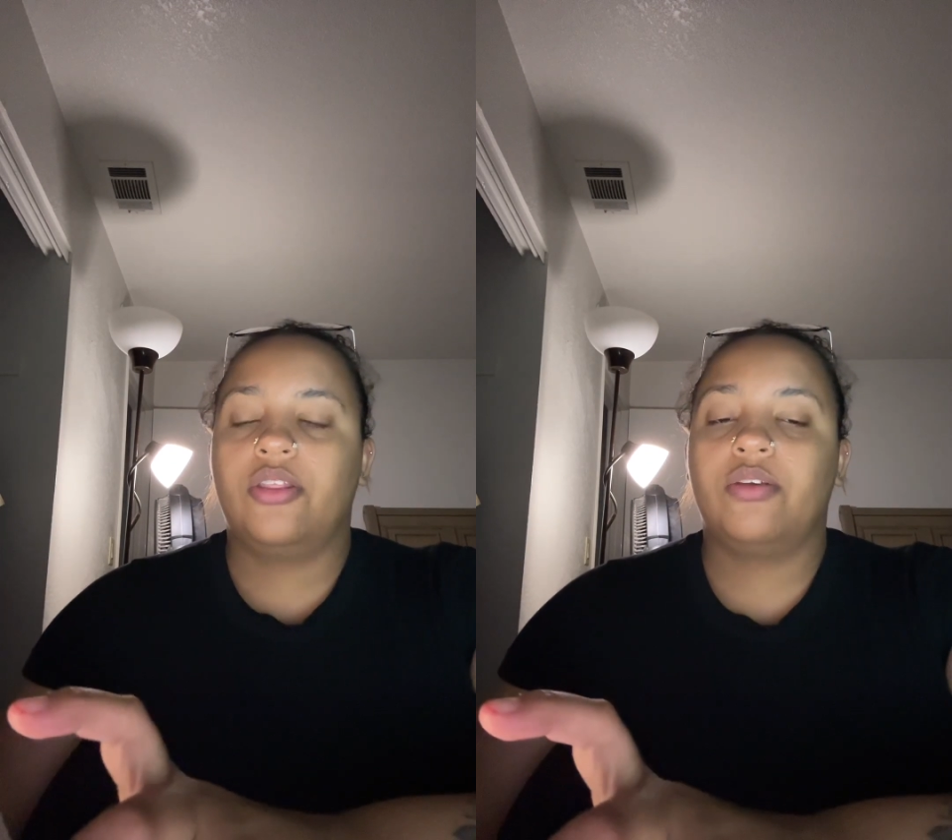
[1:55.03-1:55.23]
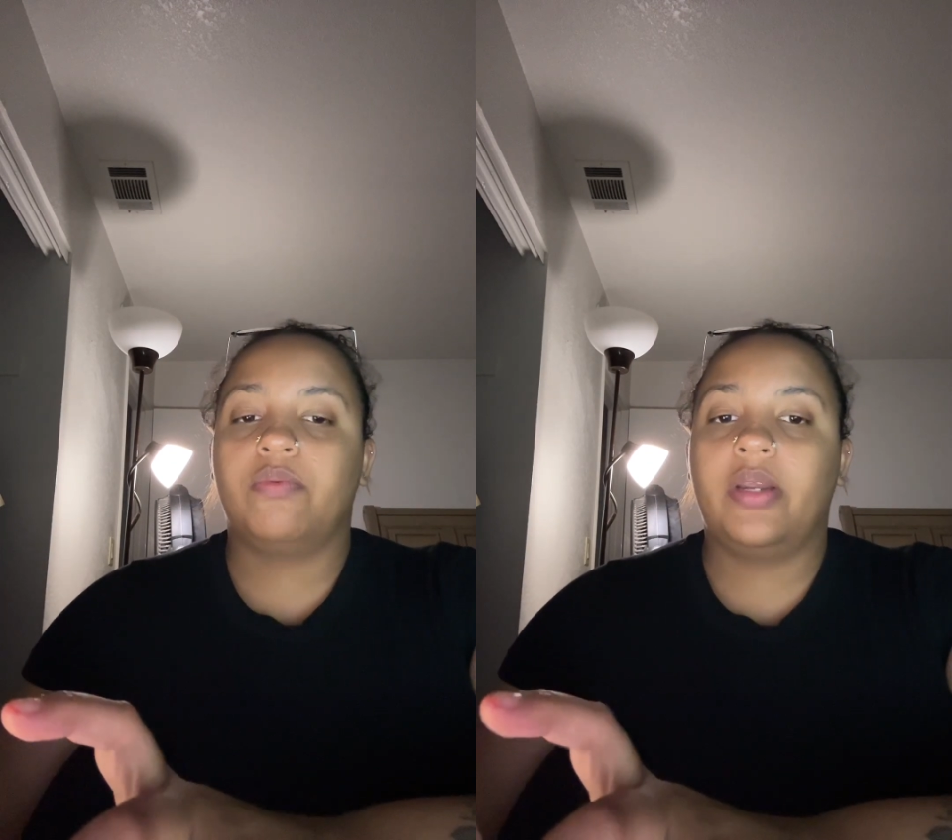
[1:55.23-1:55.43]

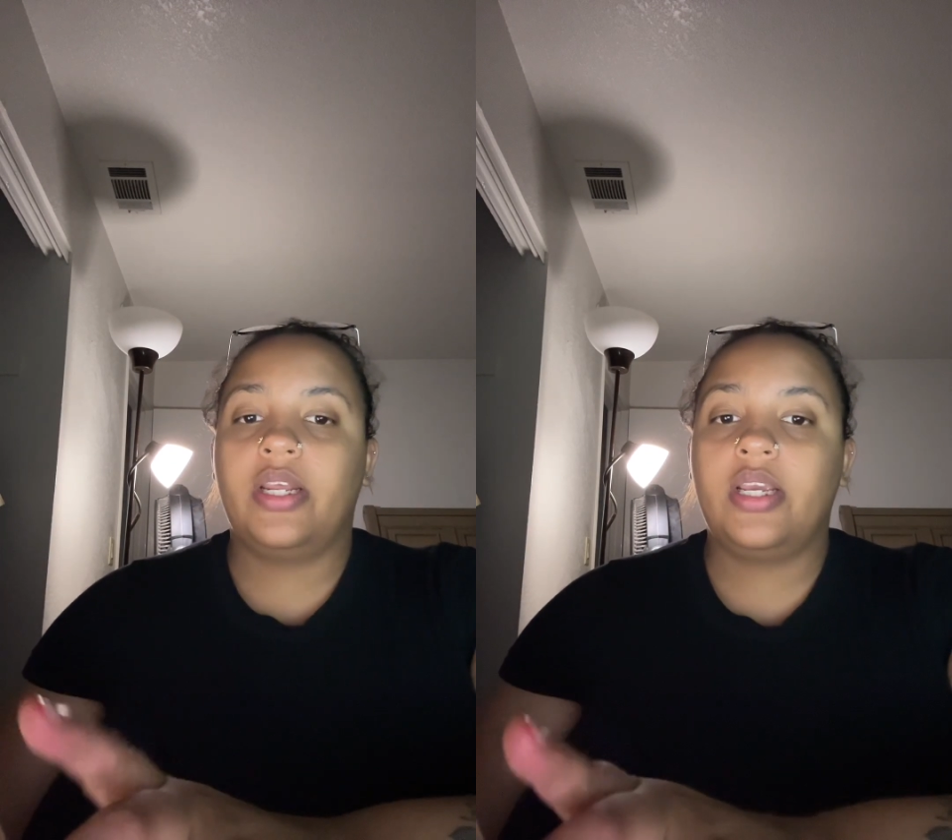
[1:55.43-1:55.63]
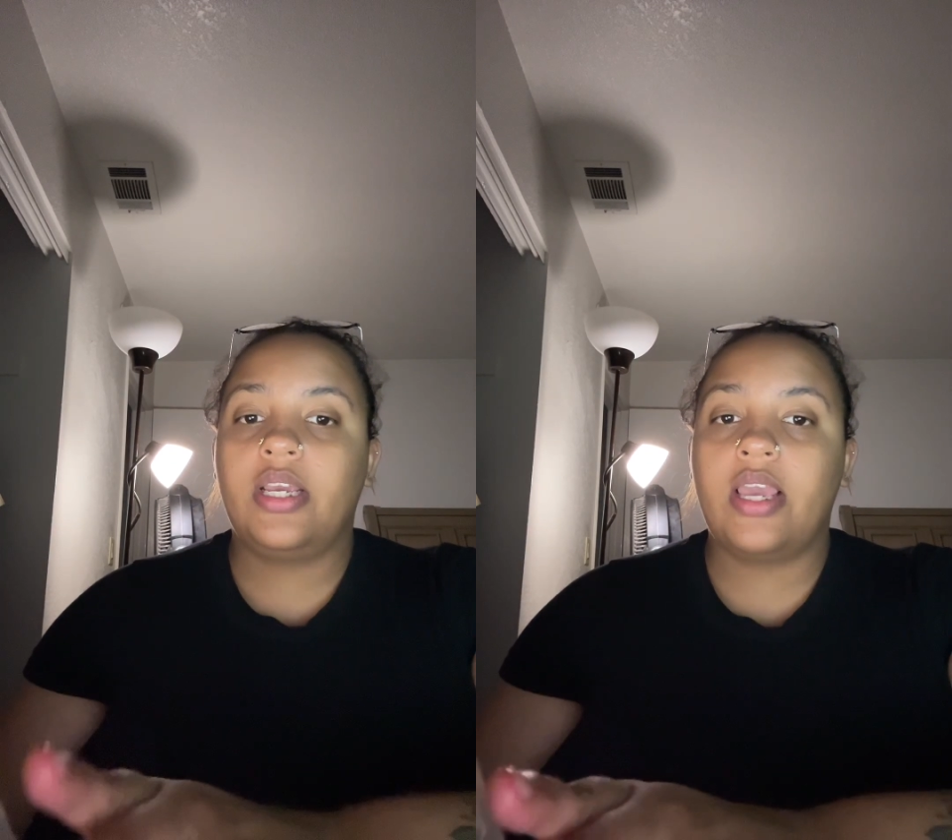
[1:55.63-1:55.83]
The
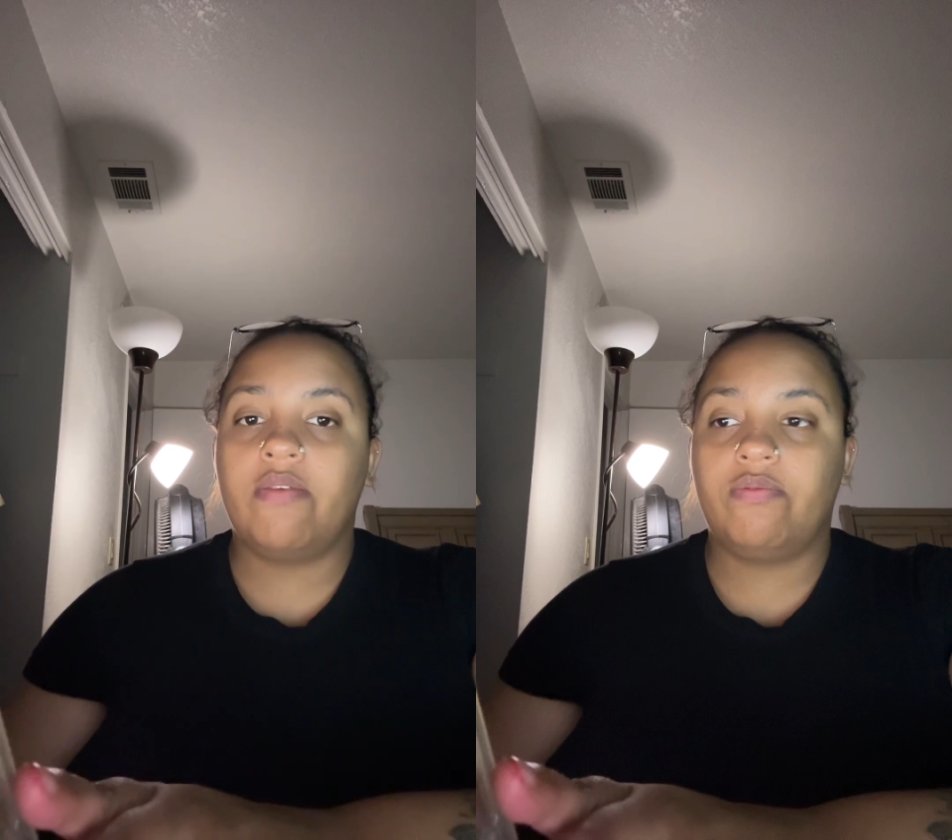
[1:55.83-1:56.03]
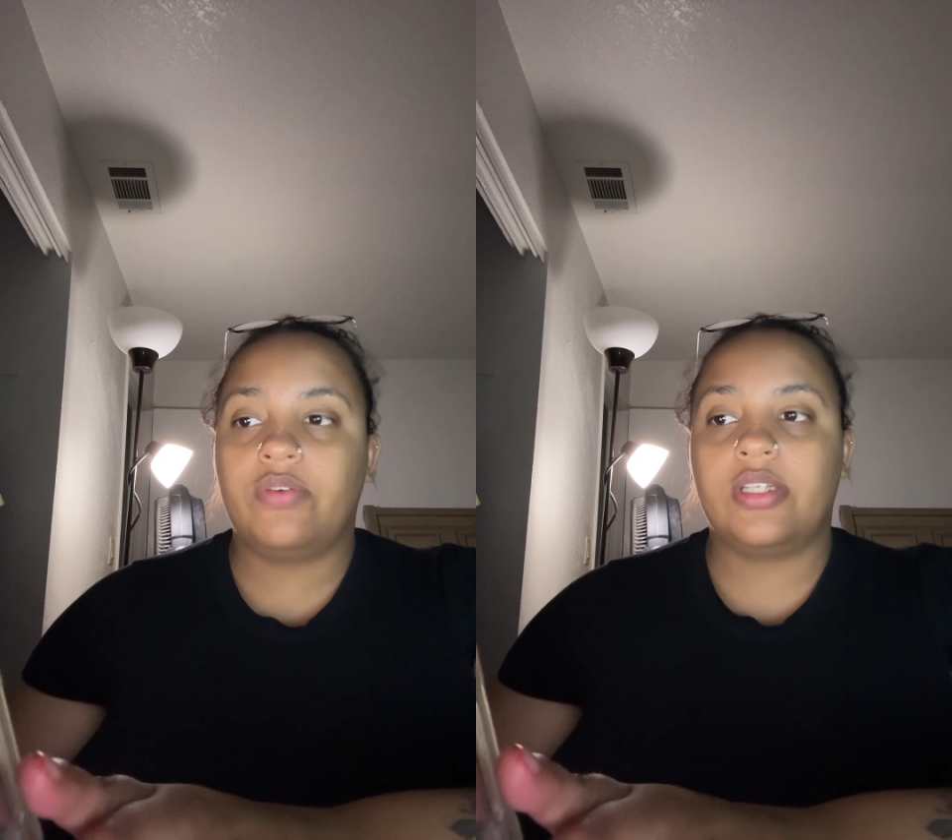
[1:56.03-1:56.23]
reading
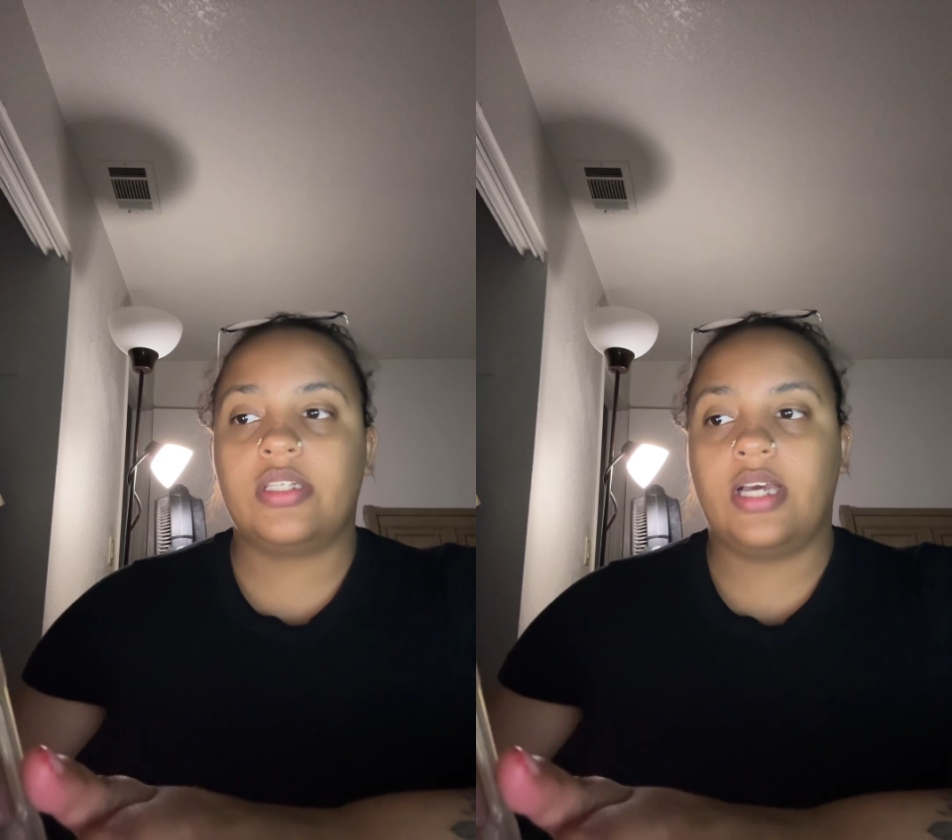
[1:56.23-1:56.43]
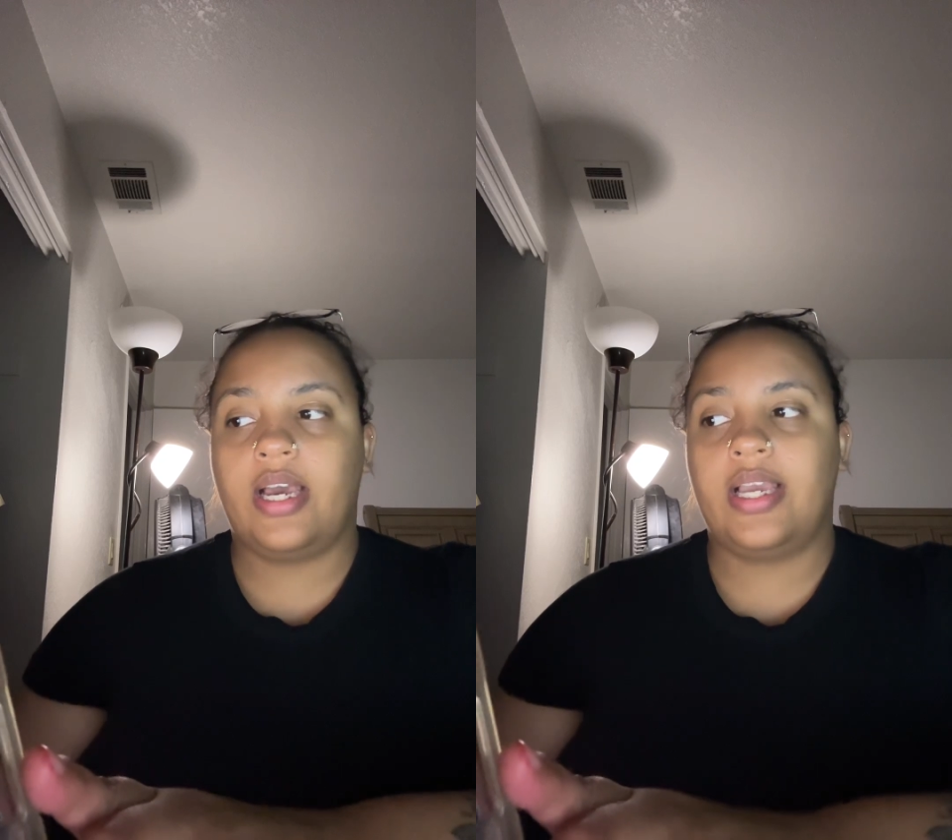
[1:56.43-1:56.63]

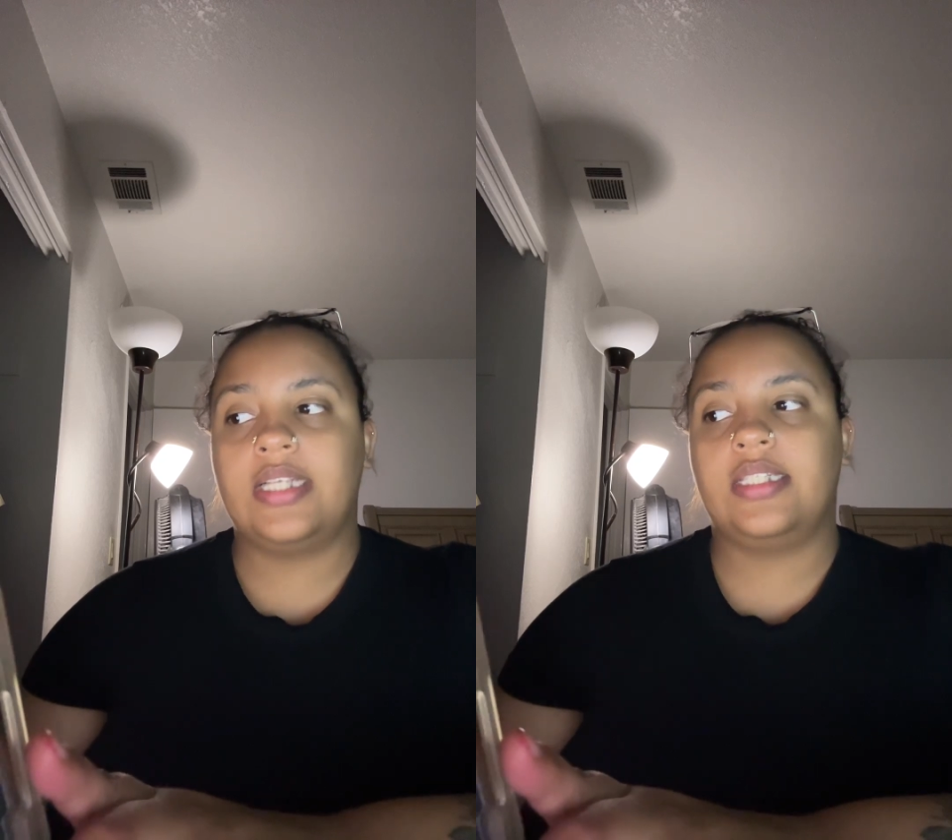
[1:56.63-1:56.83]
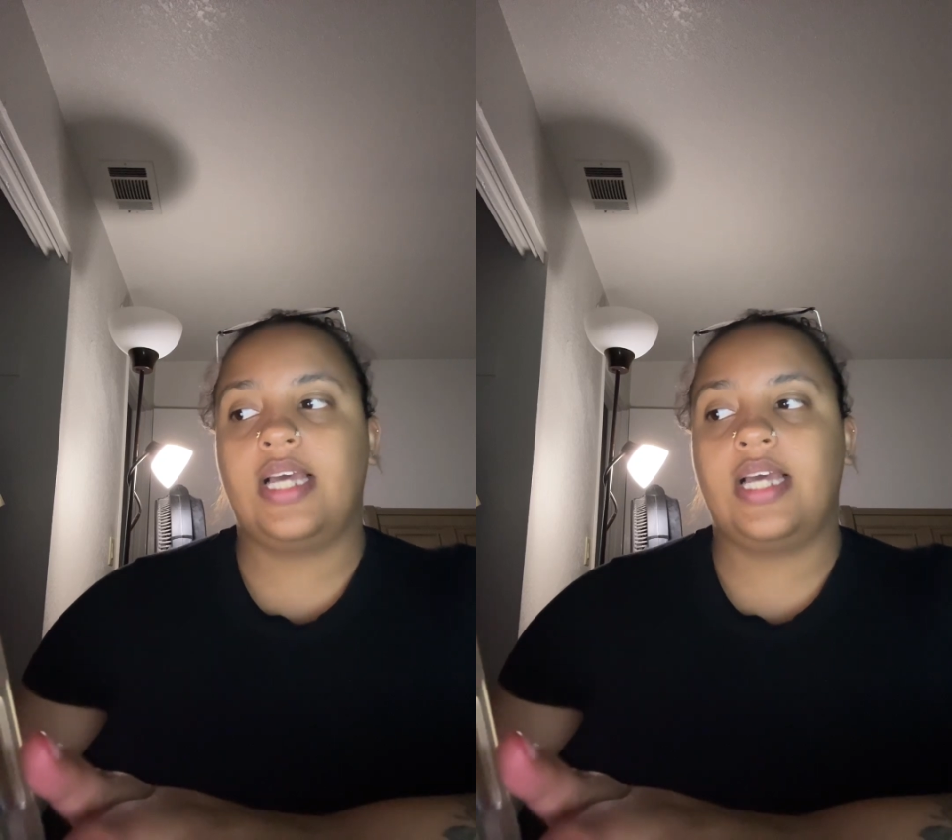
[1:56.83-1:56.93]
emphasized